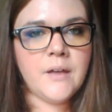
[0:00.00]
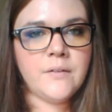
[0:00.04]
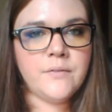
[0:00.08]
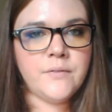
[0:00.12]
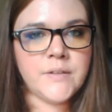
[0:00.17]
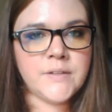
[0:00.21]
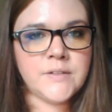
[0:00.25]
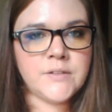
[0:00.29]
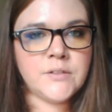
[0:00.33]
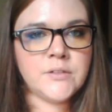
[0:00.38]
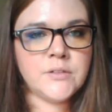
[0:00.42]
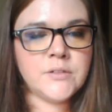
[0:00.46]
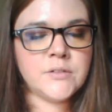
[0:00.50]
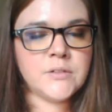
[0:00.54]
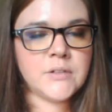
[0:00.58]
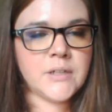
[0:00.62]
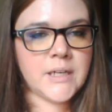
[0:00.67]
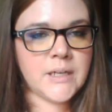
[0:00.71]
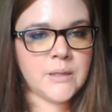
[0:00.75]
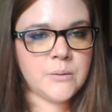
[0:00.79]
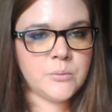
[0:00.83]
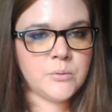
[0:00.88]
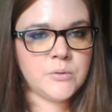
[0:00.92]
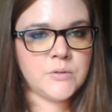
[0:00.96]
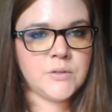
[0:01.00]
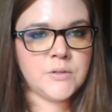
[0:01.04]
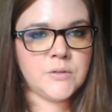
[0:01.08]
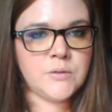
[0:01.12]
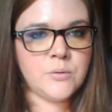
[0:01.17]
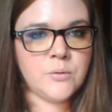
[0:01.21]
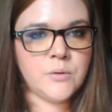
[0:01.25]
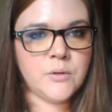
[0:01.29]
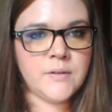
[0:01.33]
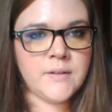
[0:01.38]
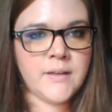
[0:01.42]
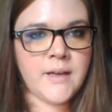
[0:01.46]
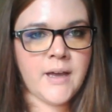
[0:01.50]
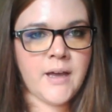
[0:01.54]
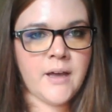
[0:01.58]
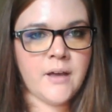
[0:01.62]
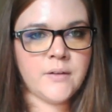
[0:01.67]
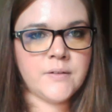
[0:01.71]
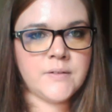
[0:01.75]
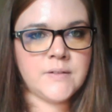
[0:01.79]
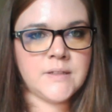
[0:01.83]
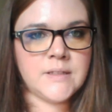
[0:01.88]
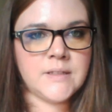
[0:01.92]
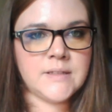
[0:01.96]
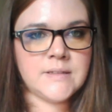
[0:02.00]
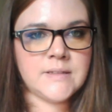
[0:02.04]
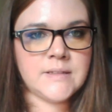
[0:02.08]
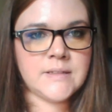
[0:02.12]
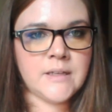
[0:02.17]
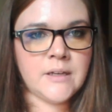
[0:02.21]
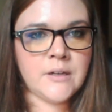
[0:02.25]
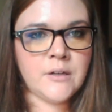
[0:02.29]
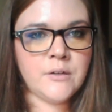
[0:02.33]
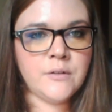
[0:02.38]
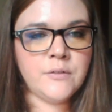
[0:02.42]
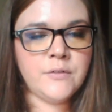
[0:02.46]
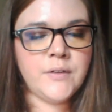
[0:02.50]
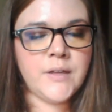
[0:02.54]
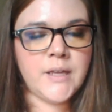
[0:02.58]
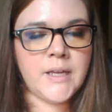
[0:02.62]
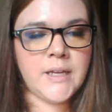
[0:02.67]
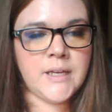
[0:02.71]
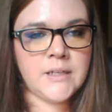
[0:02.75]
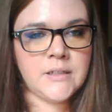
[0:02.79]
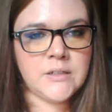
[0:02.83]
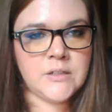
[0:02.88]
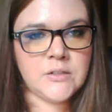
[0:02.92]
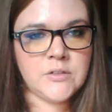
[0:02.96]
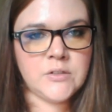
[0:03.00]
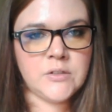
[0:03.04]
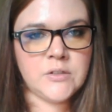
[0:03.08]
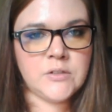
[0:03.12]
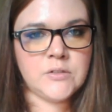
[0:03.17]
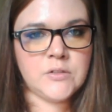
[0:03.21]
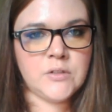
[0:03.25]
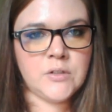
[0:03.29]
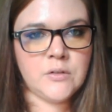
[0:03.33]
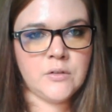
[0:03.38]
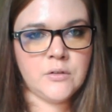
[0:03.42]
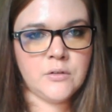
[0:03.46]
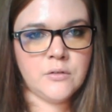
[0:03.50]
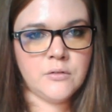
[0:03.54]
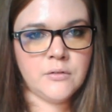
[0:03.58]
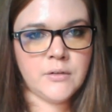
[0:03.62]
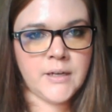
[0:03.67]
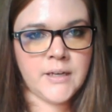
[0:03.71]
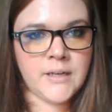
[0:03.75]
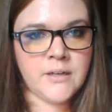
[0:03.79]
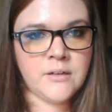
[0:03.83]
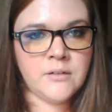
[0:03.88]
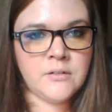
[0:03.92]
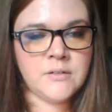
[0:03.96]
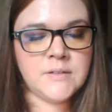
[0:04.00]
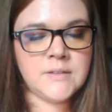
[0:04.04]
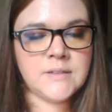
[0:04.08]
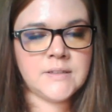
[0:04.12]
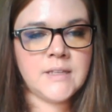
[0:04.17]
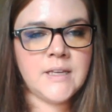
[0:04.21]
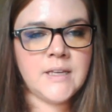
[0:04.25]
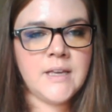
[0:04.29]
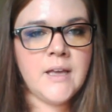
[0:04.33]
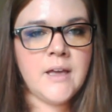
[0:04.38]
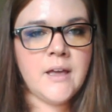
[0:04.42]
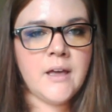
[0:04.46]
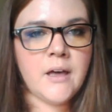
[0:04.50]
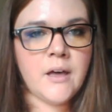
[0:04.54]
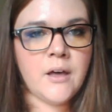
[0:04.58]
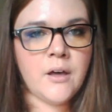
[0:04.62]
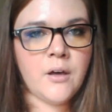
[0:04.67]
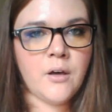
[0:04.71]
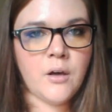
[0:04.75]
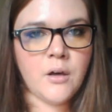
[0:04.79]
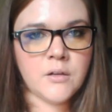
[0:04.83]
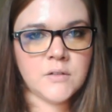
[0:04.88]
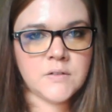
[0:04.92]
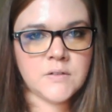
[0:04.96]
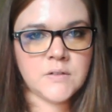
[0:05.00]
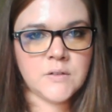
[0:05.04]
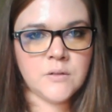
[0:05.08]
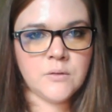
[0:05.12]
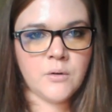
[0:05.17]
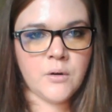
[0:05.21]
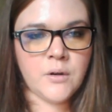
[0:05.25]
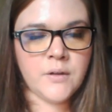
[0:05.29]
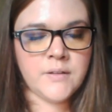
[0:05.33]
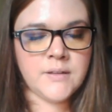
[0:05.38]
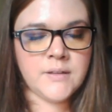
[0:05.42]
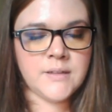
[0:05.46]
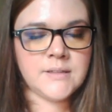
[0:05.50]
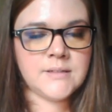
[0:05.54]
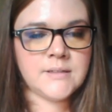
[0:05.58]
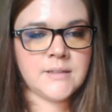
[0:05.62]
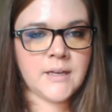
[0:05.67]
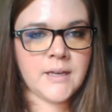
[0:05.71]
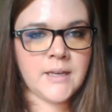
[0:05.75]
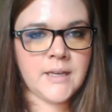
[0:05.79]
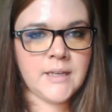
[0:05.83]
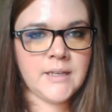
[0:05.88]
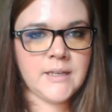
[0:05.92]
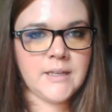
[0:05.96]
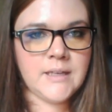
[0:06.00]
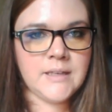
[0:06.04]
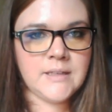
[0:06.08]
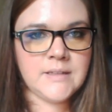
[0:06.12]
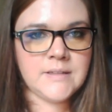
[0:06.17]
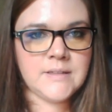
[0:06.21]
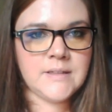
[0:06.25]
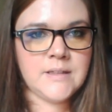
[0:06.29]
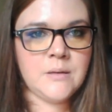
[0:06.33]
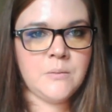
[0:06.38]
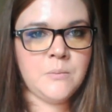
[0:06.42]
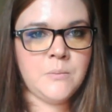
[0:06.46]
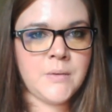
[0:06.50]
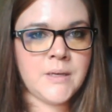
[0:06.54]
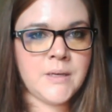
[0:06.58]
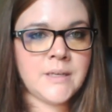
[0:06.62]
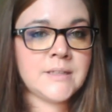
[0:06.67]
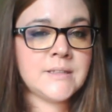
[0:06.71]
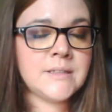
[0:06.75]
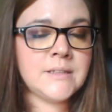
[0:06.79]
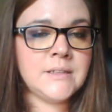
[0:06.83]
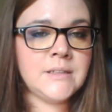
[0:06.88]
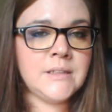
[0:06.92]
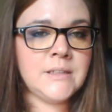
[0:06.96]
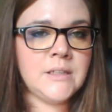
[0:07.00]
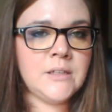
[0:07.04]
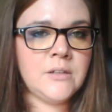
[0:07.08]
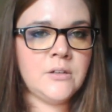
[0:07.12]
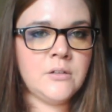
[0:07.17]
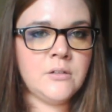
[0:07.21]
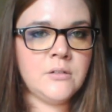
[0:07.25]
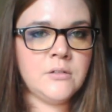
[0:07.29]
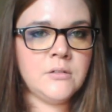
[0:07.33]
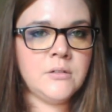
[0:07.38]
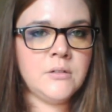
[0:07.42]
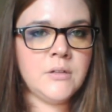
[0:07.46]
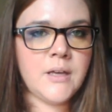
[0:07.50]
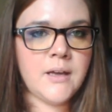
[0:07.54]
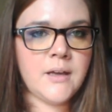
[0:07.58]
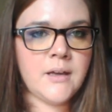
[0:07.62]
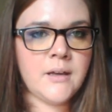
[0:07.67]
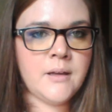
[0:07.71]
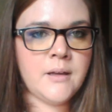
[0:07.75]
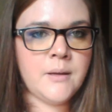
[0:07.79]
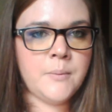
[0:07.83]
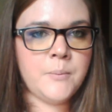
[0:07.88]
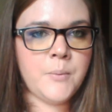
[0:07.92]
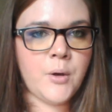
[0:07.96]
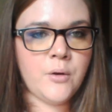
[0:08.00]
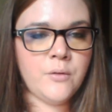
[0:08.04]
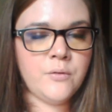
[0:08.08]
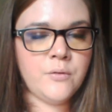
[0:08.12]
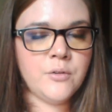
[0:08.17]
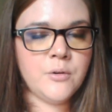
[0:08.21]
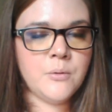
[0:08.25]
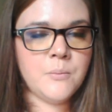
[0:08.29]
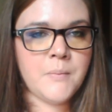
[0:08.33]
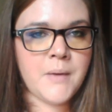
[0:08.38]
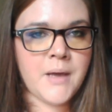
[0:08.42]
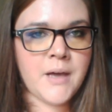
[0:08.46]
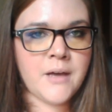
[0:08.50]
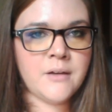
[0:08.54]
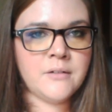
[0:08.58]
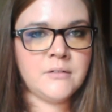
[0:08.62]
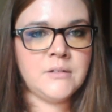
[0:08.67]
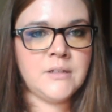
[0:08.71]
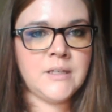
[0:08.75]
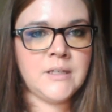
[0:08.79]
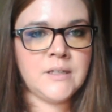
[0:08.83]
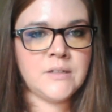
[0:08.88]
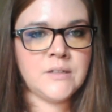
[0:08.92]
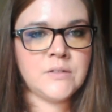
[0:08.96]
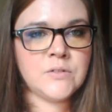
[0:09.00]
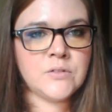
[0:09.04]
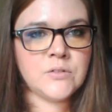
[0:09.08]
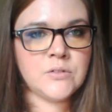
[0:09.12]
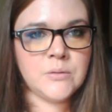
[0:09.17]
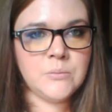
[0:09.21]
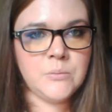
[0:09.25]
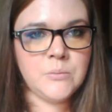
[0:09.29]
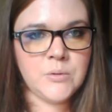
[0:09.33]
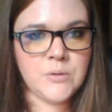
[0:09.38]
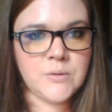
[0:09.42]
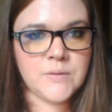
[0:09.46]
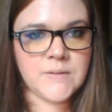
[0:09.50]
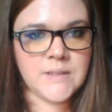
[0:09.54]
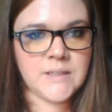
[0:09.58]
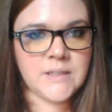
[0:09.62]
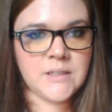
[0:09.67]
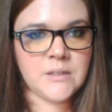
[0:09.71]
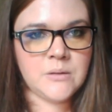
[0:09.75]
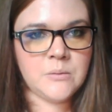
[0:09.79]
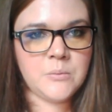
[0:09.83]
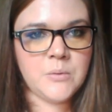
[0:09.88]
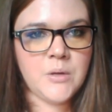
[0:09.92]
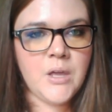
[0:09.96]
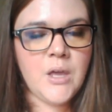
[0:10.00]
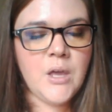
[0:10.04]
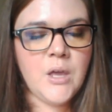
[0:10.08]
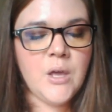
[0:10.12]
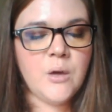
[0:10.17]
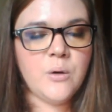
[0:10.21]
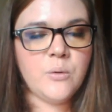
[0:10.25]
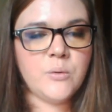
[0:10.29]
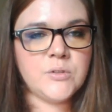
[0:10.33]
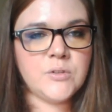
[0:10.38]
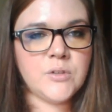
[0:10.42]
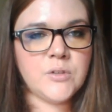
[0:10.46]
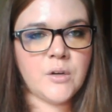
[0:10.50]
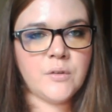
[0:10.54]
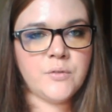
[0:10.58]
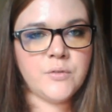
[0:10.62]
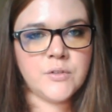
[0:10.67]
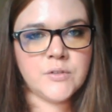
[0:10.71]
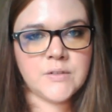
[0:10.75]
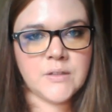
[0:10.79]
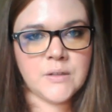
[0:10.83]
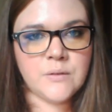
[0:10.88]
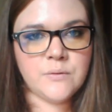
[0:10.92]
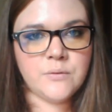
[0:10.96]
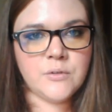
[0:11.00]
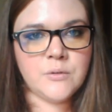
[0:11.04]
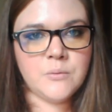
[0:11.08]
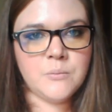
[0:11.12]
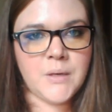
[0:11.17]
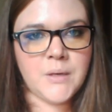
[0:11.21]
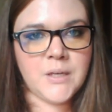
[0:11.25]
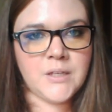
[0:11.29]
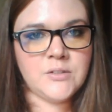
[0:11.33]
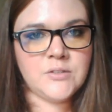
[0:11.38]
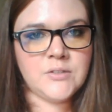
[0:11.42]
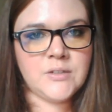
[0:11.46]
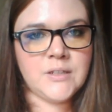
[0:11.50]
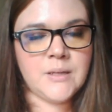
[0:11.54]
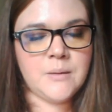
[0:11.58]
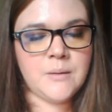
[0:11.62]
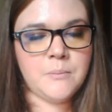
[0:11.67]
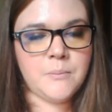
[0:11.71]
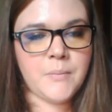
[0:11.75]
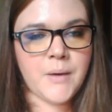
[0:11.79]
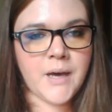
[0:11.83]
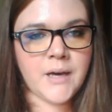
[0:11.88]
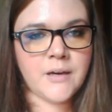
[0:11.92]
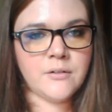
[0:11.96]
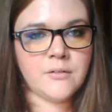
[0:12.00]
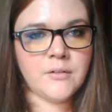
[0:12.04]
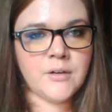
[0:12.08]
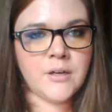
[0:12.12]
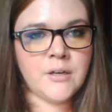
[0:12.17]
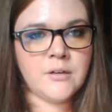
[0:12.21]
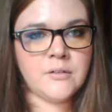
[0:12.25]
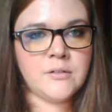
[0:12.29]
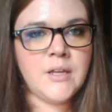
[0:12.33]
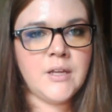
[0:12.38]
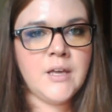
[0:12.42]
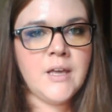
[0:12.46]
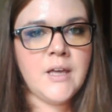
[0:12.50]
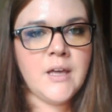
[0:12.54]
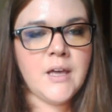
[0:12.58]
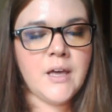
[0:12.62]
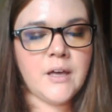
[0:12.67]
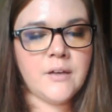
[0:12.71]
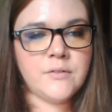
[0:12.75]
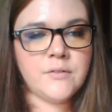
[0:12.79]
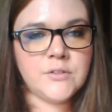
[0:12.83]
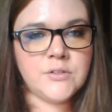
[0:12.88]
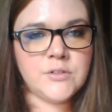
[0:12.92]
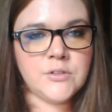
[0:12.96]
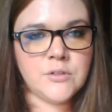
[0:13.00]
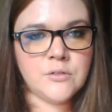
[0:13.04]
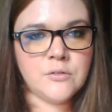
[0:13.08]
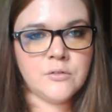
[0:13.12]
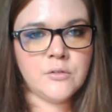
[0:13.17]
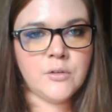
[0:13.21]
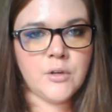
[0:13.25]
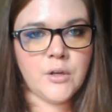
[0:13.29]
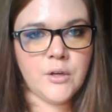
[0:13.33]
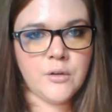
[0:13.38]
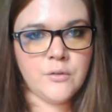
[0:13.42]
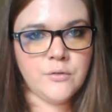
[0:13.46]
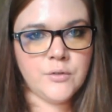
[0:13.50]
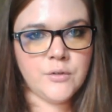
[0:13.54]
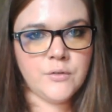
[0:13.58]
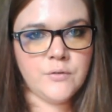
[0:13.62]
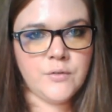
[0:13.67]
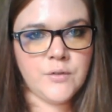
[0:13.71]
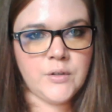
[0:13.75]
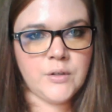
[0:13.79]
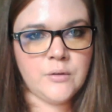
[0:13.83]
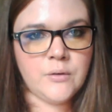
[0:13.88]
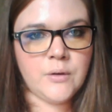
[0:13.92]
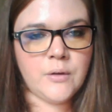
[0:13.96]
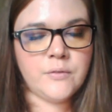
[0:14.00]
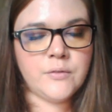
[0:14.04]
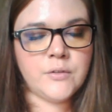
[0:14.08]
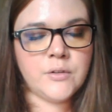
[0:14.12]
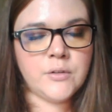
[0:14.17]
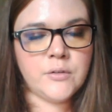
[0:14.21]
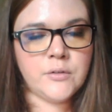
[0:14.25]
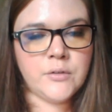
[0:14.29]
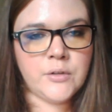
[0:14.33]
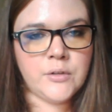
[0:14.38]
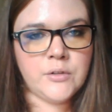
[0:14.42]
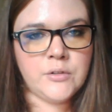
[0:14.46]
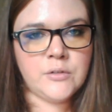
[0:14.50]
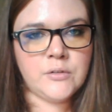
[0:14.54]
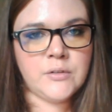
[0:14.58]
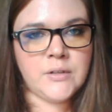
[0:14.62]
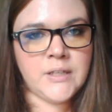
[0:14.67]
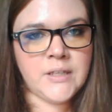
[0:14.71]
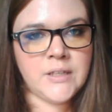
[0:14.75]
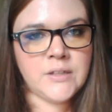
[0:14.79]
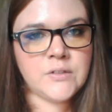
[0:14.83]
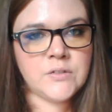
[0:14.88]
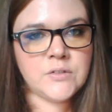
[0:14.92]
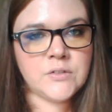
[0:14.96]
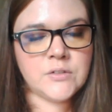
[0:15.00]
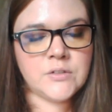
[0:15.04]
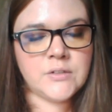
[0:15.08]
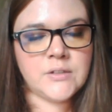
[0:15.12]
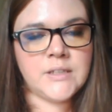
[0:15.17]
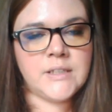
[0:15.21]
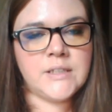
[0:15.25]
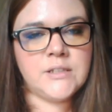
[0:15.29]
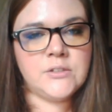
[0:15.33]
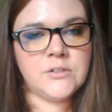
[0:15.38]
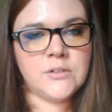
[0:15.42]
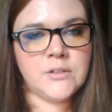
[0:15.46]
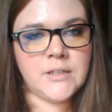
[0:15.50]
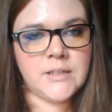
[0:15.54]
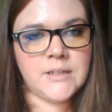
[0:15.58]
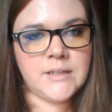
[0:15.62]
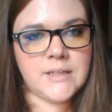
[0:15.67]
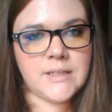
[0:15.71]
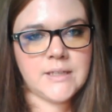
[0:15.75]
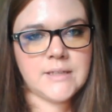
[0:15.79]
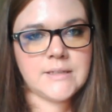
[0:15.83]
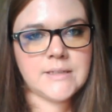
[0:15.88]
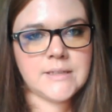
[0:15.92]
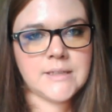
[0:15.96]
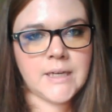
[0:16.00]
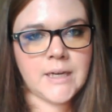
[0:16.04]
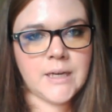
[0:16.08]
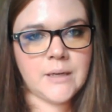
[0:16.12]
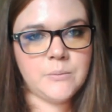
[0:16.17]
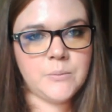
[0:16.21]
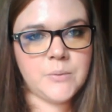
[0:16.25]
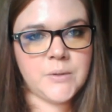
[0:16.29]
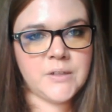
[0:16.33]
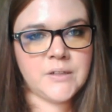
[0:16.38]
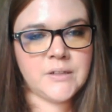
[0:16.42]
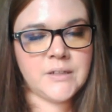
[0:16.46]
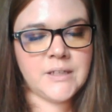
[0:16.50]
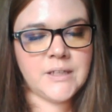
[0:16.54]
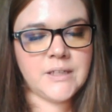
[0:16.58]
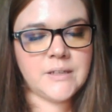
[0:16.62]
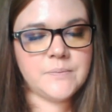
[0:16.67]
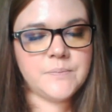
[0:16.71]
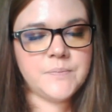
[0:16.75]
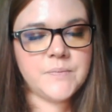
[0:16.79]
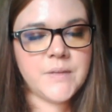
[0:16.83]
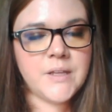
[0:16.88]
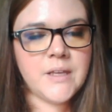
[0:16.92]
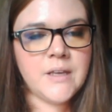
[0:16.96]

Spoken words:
Visitors are able to tour the house itself in addition to the grounds. Also on the site is the Messengill Over Mountain History Museum, which offers information and background of a general overview of colonial history during this time period.